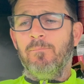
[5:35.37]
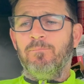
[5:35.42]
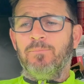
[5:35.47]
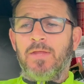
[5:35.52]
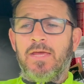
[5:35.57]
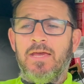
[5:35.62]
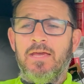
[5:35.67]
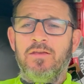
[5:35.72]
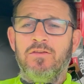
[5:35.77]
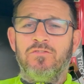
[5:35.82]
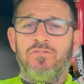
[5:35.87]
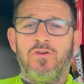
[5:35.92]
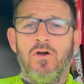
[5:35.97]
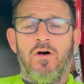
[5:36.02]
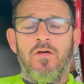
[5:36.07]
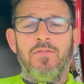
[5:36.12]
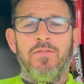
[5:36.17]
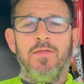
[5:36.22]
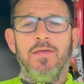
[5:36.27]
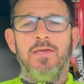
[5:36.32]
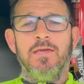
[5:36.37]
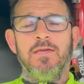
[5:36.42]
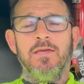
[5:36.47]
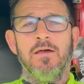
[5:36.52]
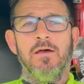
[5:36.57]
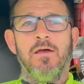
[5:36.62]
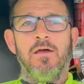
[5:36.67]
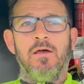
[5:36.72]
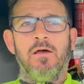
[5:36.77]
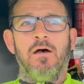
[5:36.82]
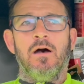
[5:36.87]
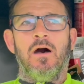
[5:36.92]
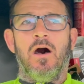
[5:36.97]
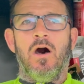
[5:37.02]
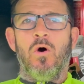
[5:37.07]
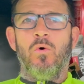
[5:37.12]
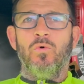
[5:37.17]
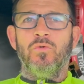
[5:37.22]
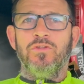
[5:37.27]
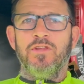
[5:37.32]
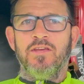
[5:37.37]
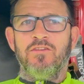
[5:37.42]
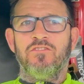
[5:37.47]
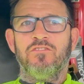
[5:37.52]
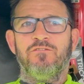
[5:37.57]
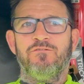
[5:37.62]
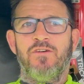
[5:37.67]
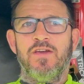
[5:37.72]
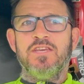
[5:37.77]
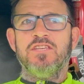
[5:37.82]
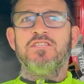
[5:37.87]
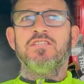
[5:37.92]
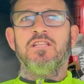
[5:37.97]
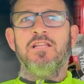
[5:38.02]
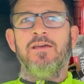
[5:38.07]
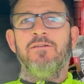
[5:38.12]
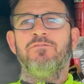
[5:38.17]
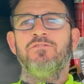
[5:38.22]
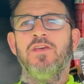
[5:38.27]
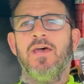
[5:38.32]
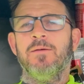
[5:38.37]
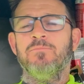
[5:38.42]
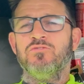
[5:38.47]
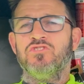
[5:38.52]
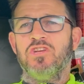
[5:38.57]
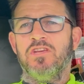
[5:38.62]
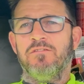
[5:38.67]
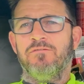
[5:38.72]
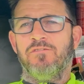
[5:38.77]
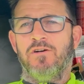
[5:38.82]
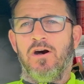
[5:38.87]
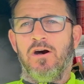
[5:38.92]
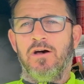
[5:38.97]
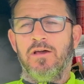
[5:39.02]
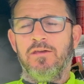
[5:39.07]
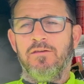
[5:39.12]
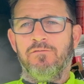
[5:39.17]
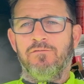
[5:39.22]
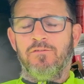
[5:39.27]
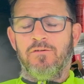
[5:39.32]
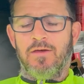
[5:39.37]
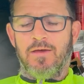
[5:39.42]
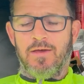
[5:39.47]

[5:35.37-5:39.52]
He's got the oldest facelift MG5.